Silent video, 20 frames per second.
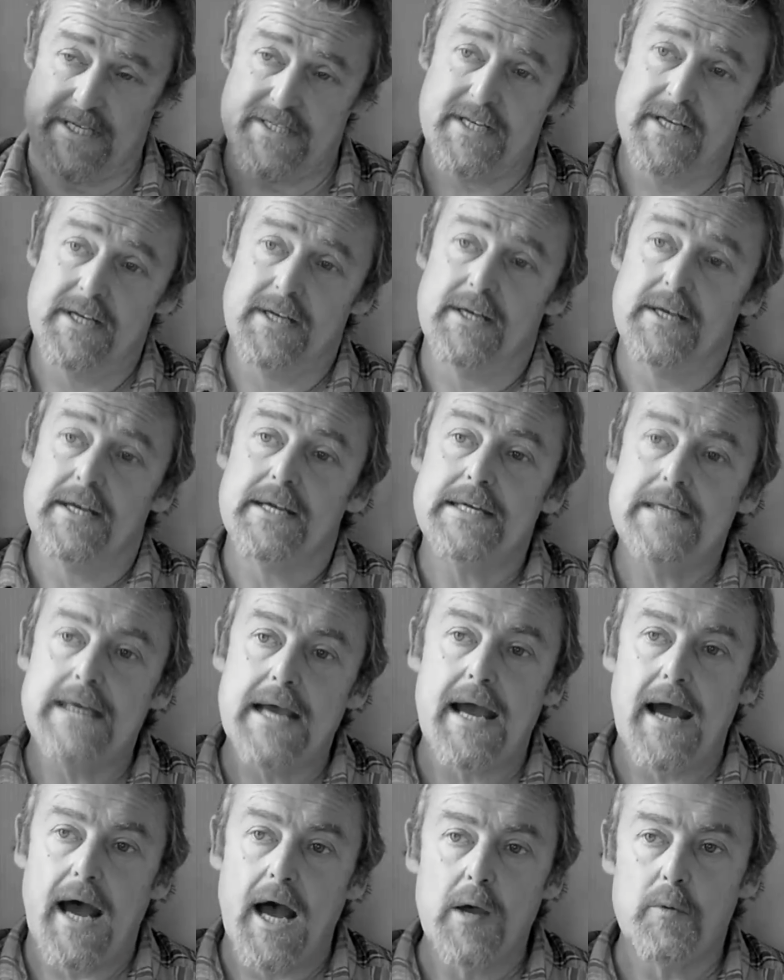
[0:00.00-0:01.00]
this.
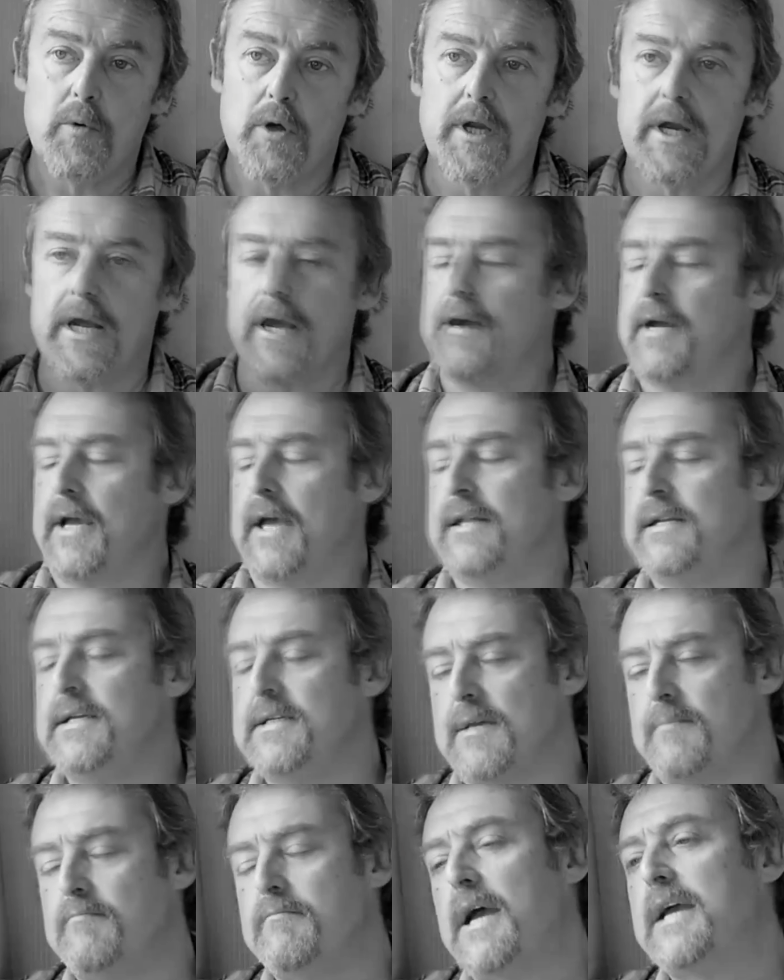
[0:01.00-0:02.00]
Yeah, I want to go and get these
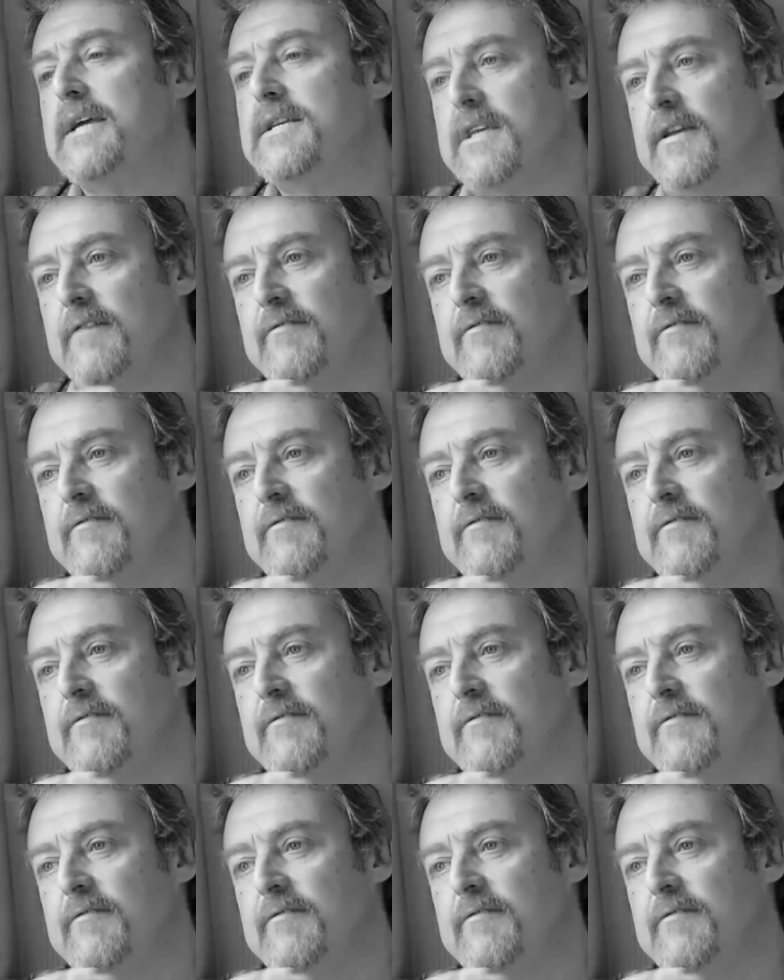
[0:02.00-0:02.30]
amazing